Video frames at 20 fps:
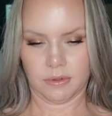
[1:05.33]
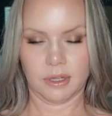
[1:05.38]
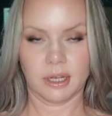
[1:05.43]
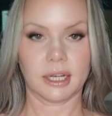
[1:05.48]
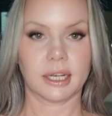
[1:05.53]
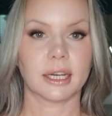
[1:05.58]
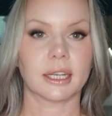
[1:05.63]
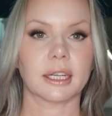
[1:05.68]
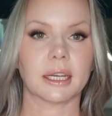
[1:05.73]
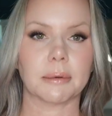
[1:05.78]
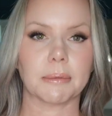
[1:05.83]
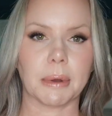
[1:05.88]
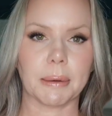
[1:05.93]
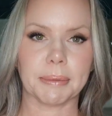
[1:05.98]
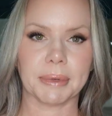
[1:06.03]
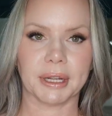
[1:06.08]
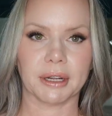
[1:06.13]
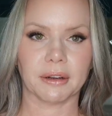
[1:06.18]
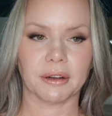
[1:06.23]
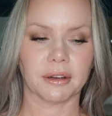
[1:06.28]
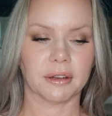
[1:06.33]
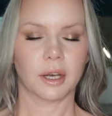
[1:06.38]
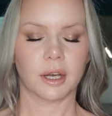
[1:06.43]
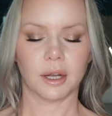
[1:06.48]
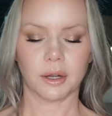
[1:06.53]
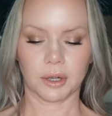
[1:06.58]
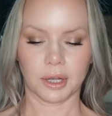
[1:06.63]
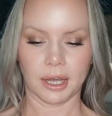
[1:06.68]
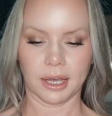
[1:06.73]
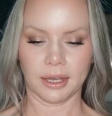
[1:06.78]
I gotta get my mirror.
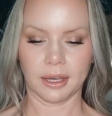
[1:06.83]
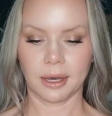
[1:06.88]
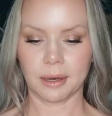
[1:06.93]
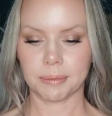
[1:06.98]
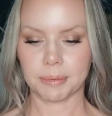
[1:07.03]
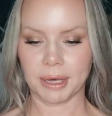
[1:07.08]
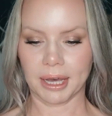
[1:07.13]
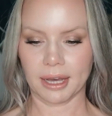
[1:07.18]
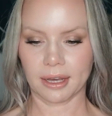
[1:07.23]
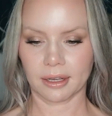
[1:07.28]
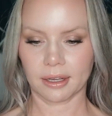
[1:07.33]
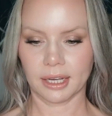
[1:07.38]
Okay, I'm back.